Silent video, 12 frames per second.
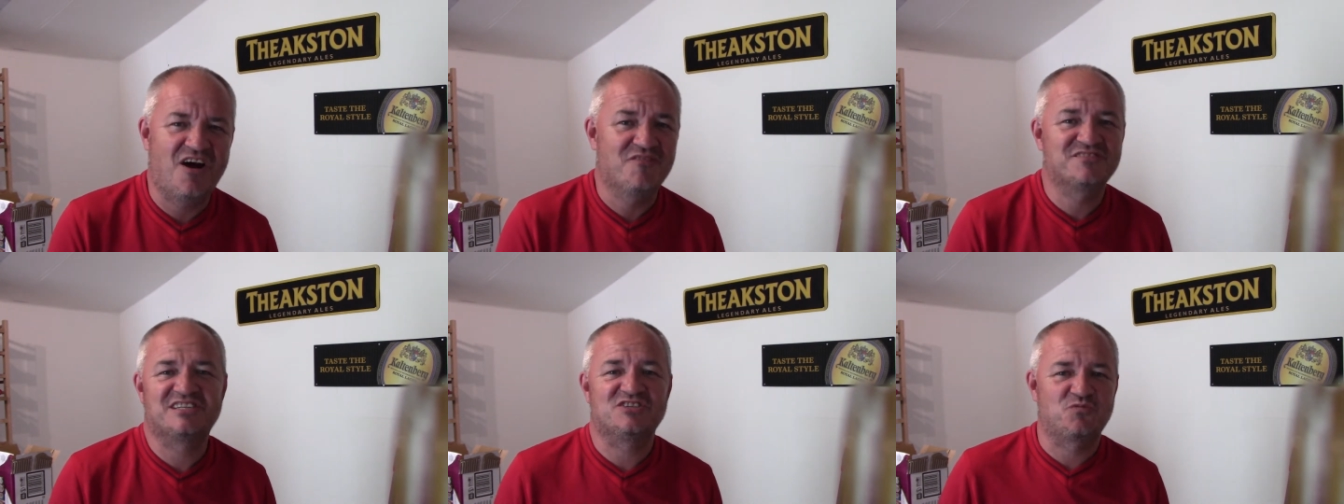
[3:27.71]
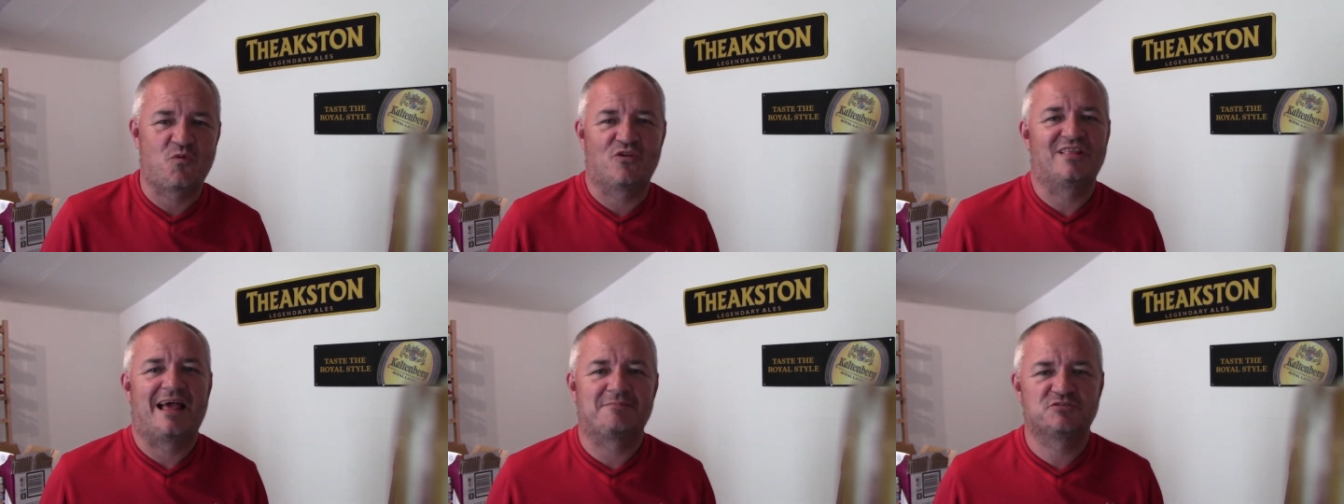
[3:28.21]
Obviously, it's a
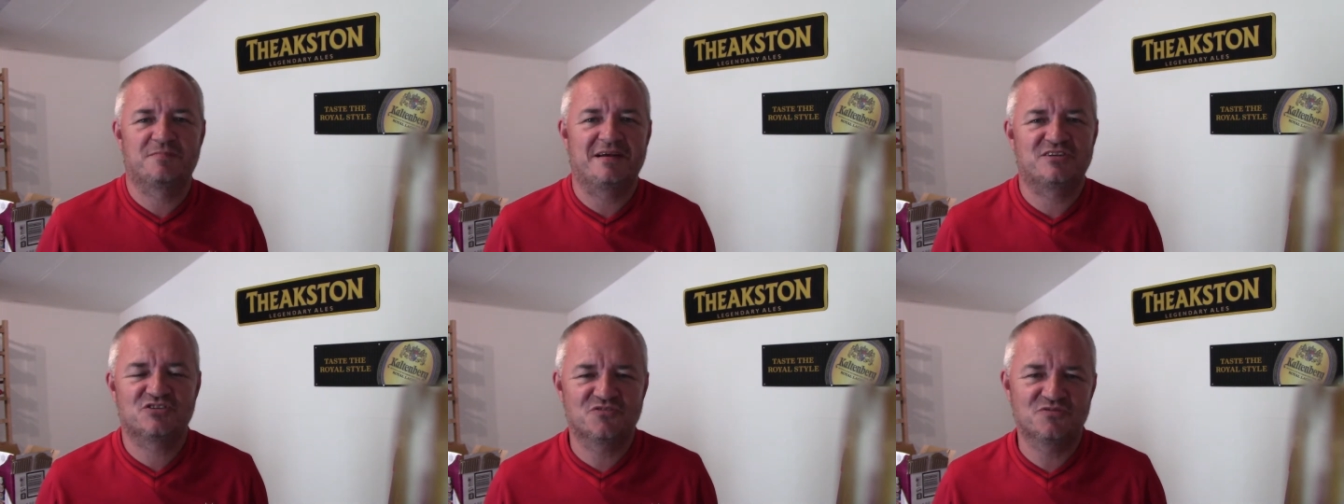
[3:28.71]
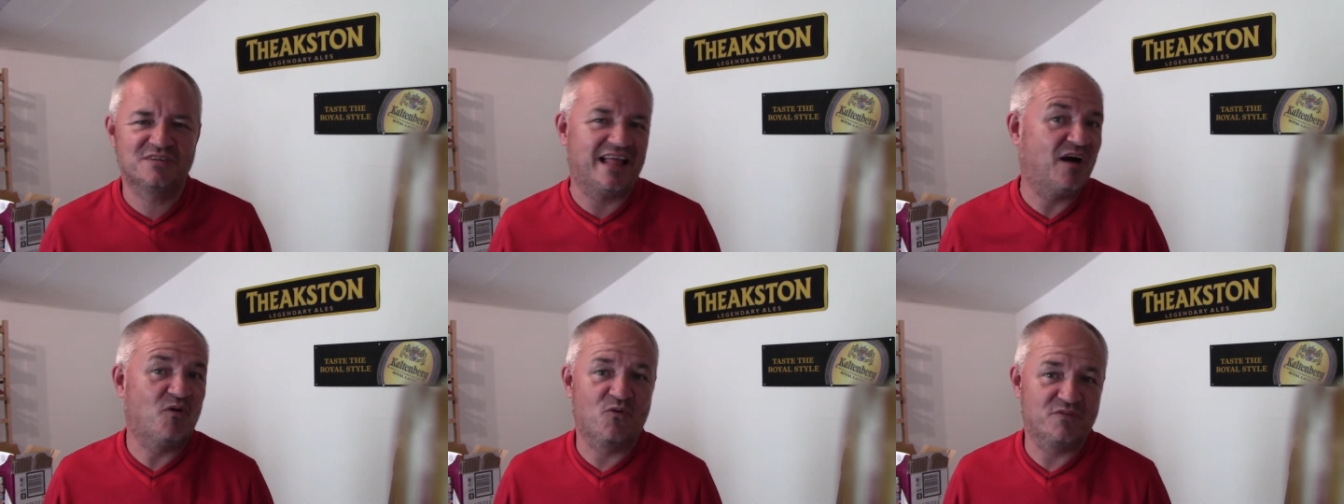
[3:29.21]
one lap special,
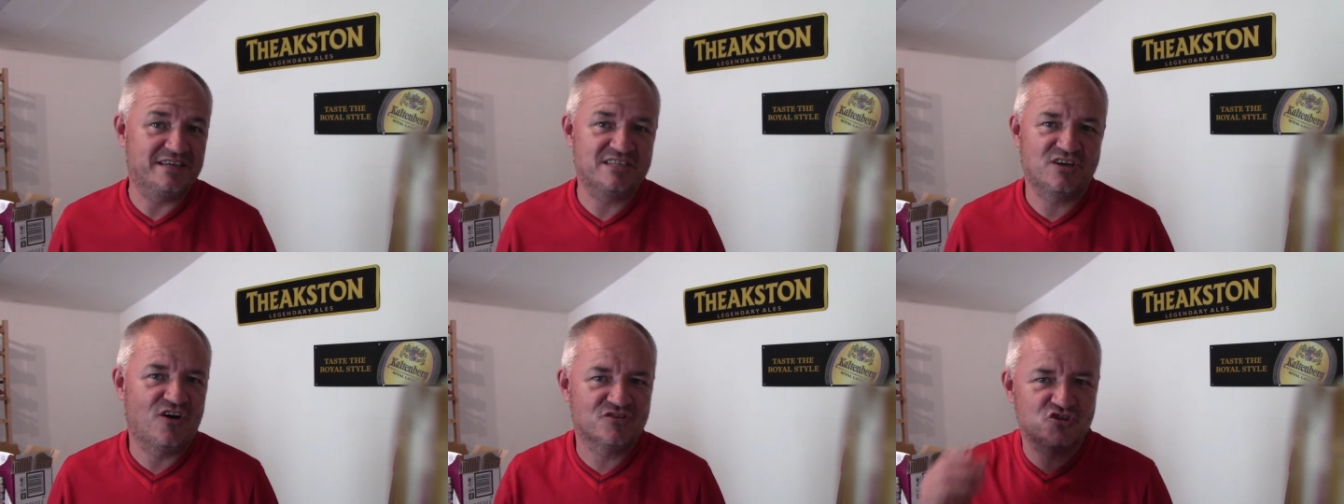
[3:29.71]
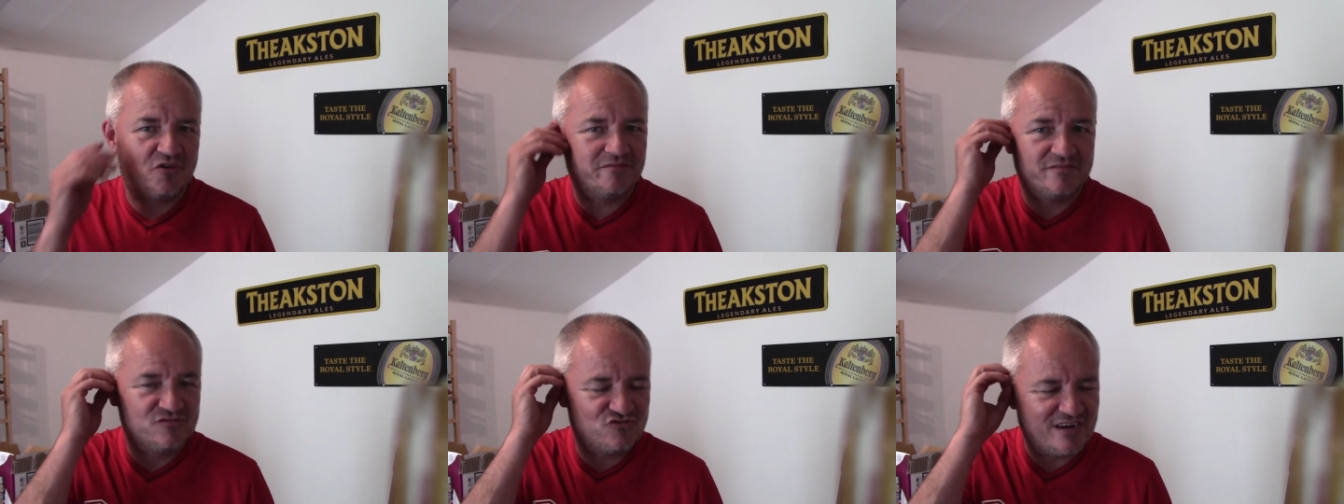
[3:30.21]
like all these are,
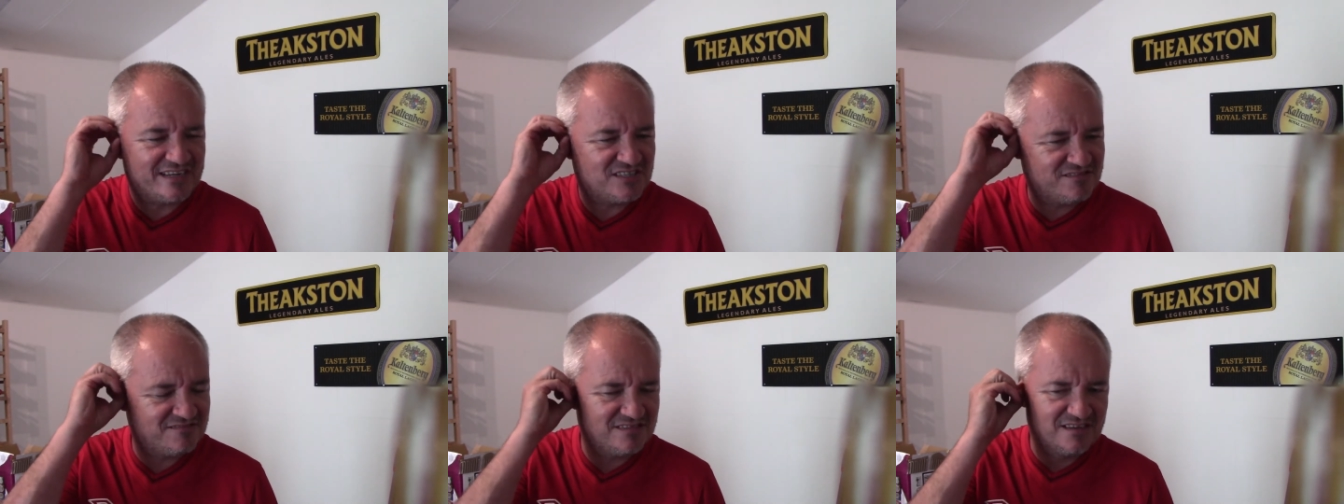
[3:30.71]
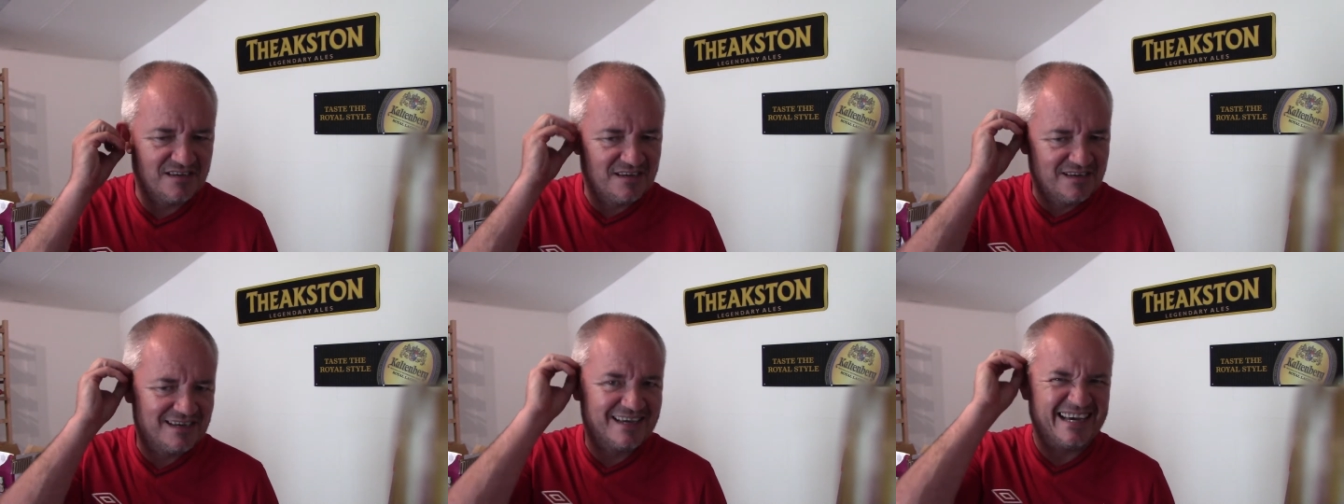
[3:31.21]
Topfield Dragster and
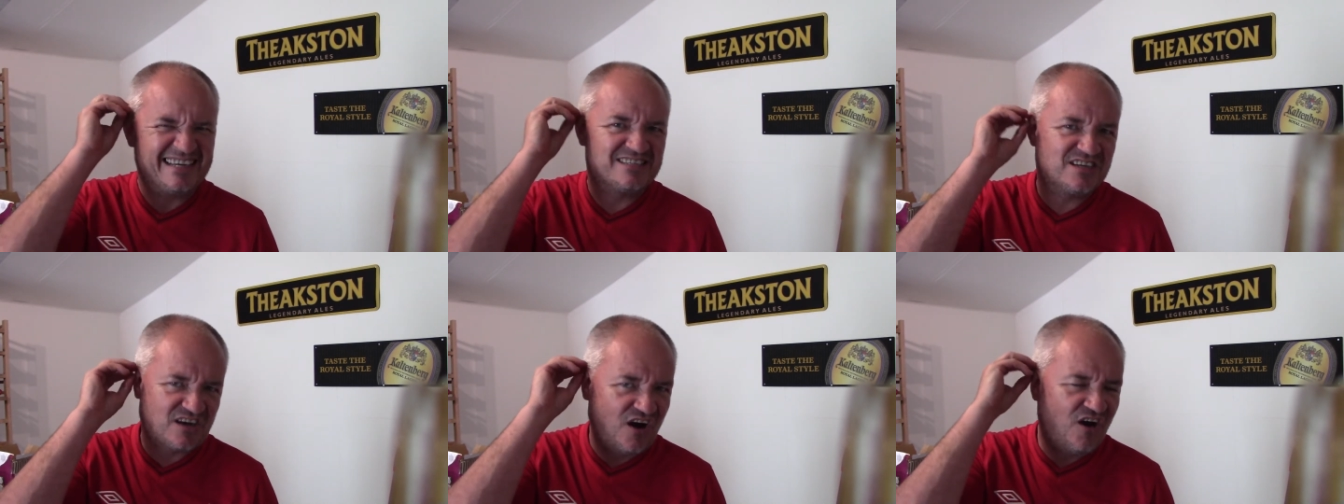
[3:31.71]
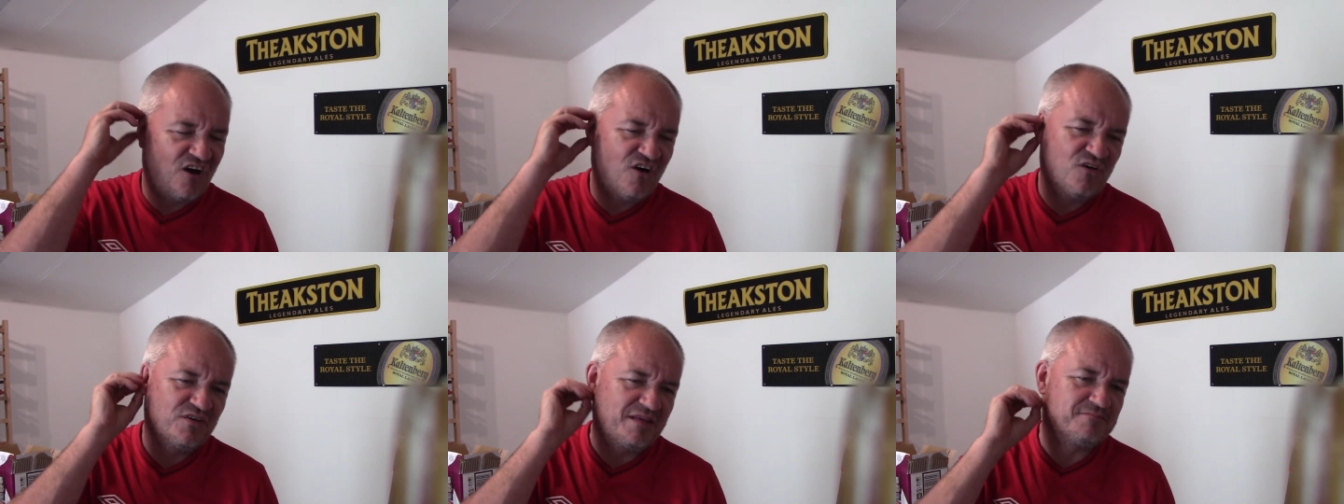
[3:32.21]
King
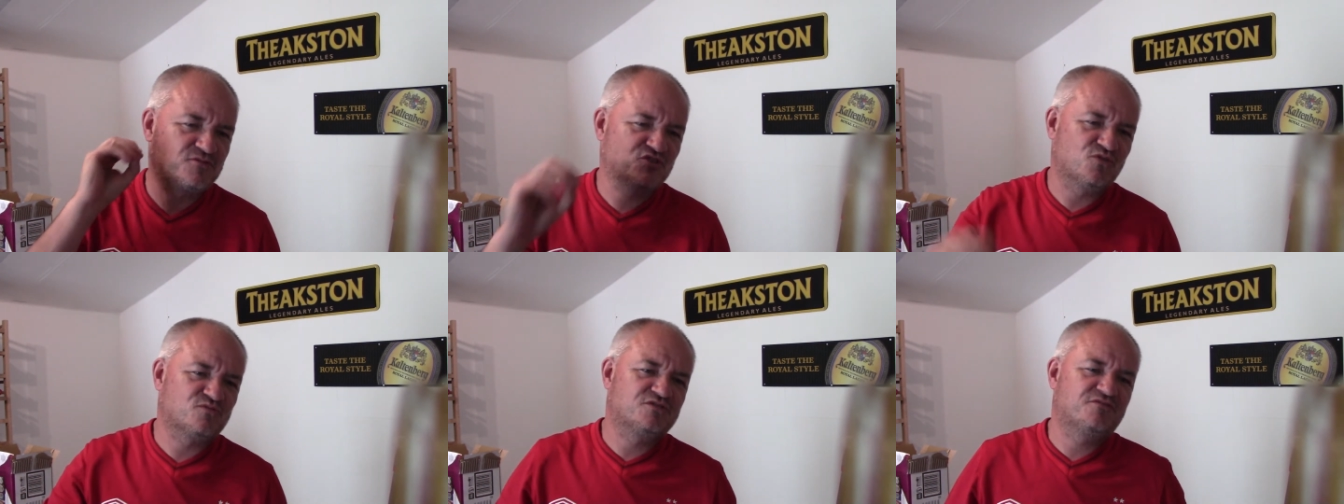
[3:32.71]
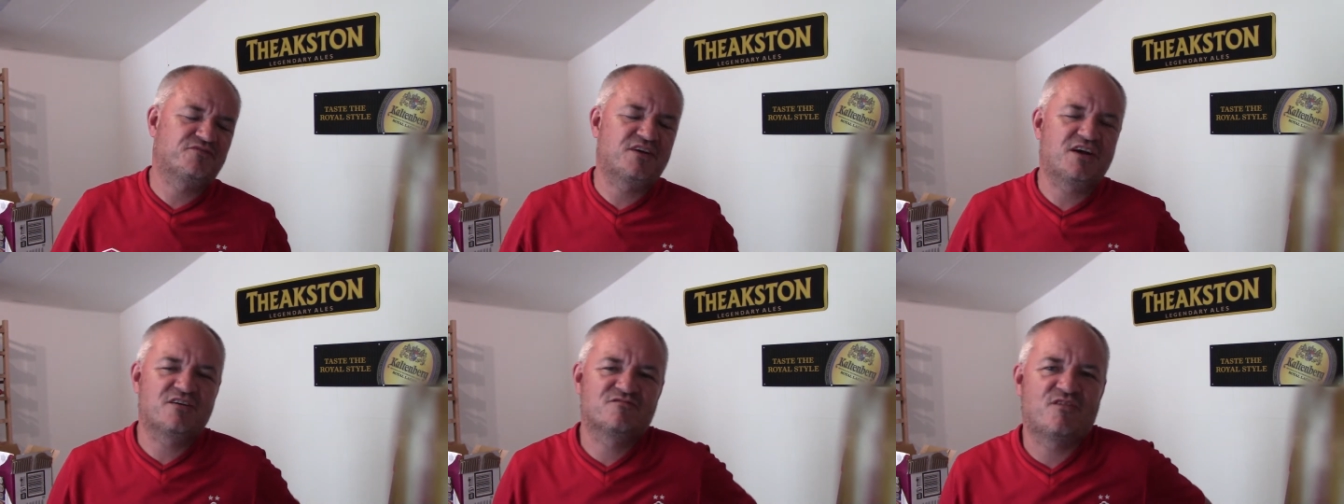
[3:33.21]
Dakar, them sort of
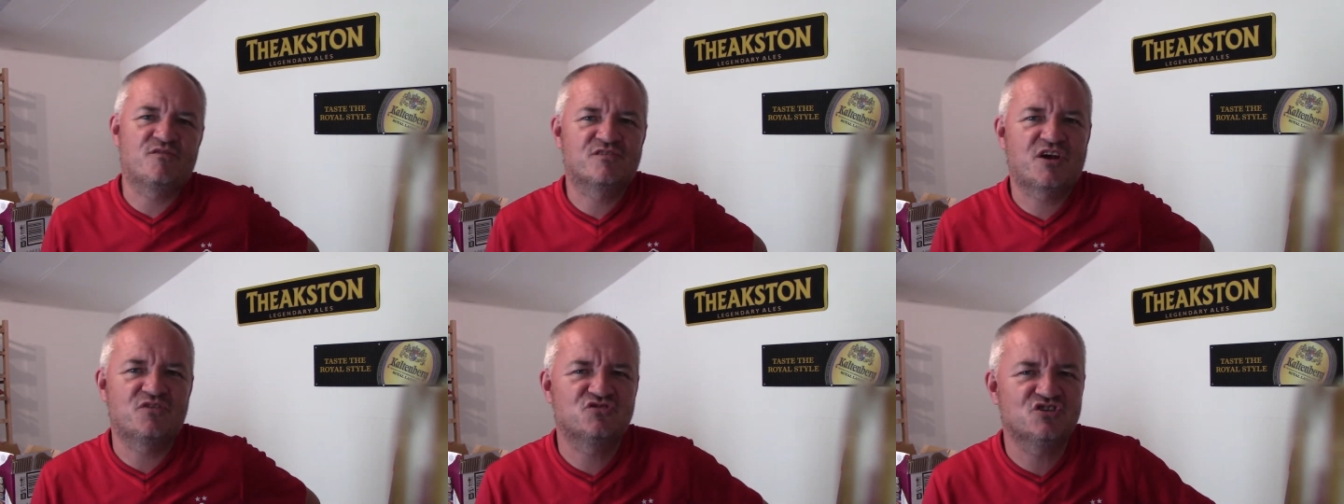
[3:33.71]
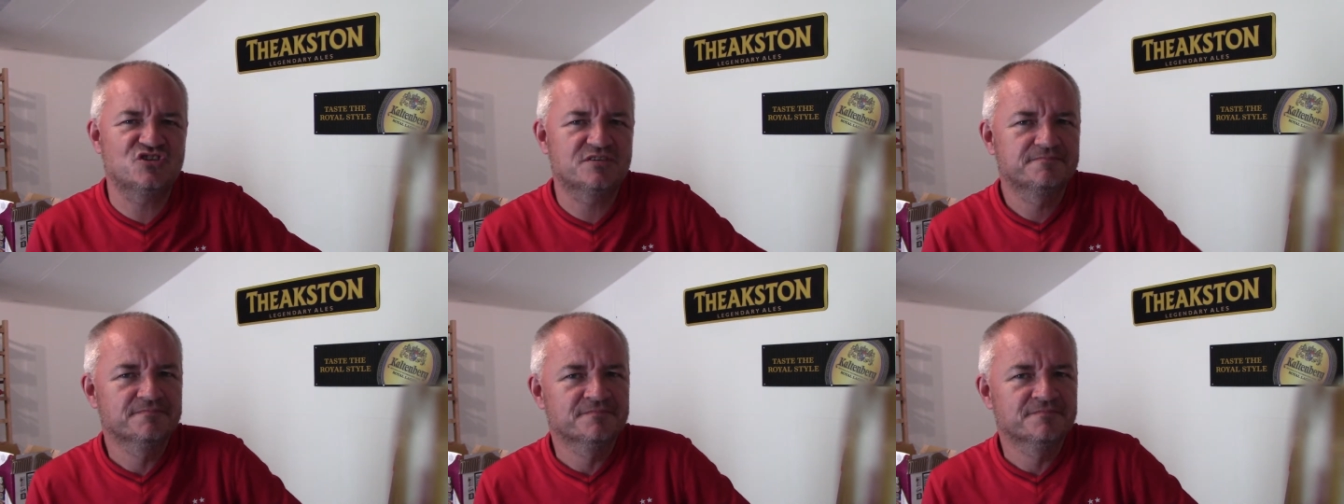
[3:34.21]
roller coasters.